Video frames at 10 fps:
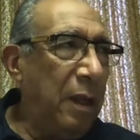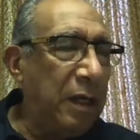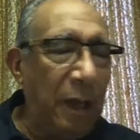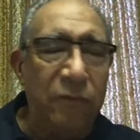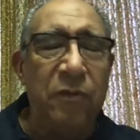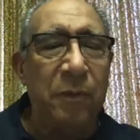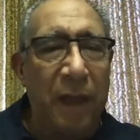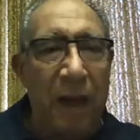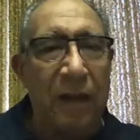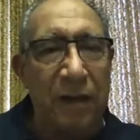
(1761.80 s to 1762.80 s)
comes from
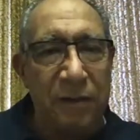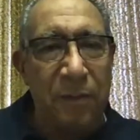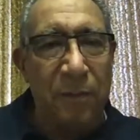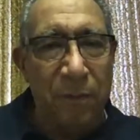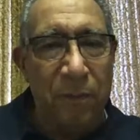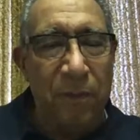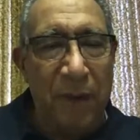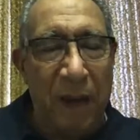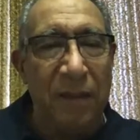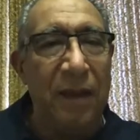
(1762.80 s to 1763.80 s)
catechism,
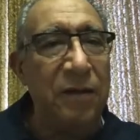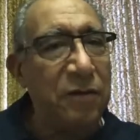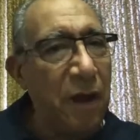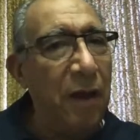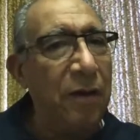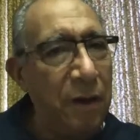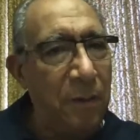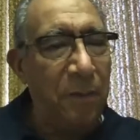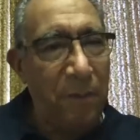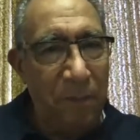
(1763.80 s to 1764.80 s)
and they taught
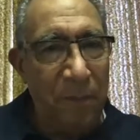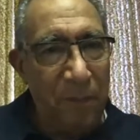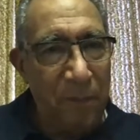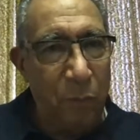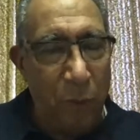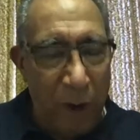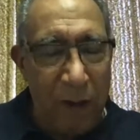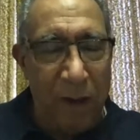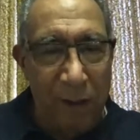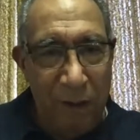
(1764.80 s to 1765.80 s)
him
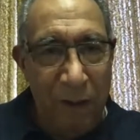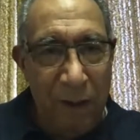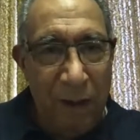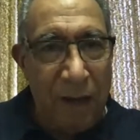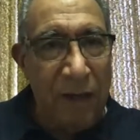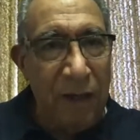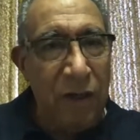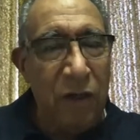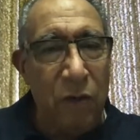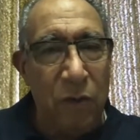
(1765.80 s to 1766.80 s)
well, and
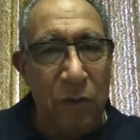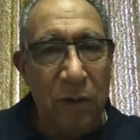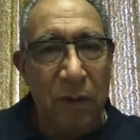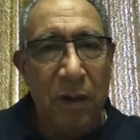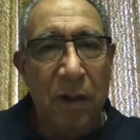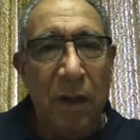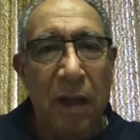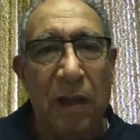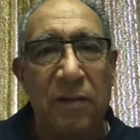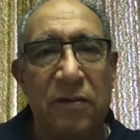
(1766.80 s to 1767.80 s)
he knew.
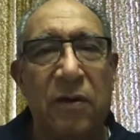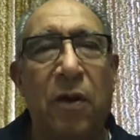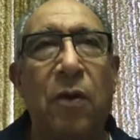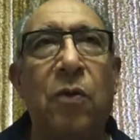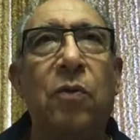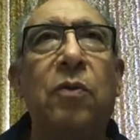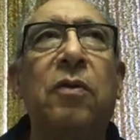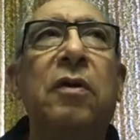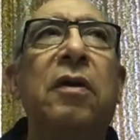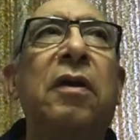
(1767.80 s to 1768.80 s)
And so
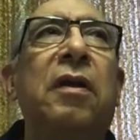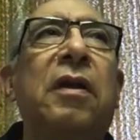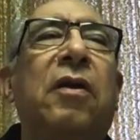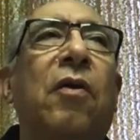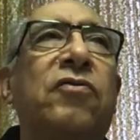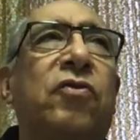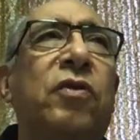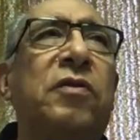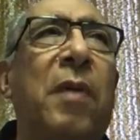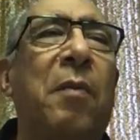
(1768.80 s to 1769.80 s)
he goes to
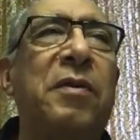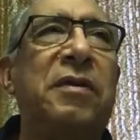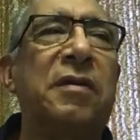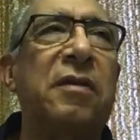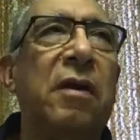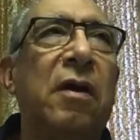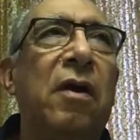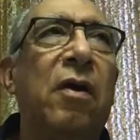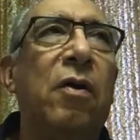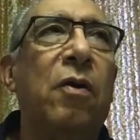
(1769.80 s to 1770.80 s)
his mom and says,
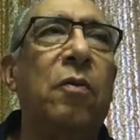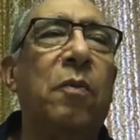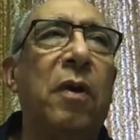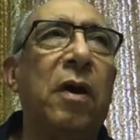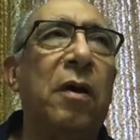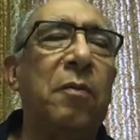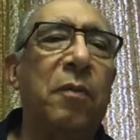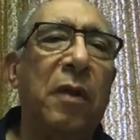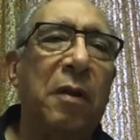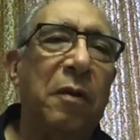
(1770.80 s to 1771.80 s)
"Oh, mom,
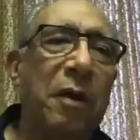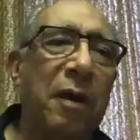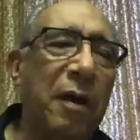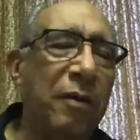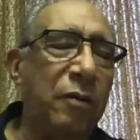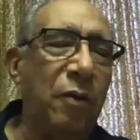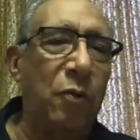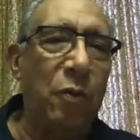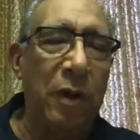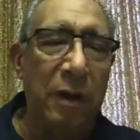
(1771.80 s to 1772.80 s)
you know
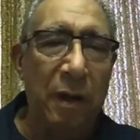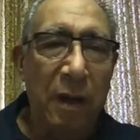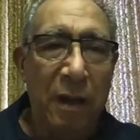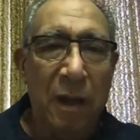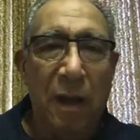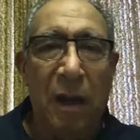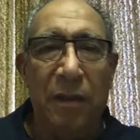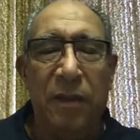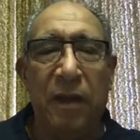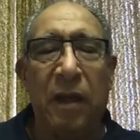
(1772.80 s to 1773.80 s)
what? I
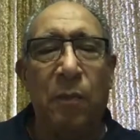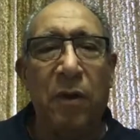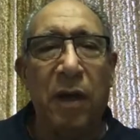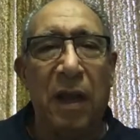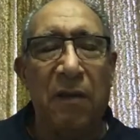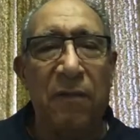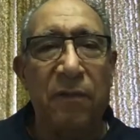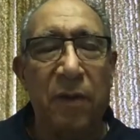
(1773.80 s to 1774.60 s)
think I'm going to have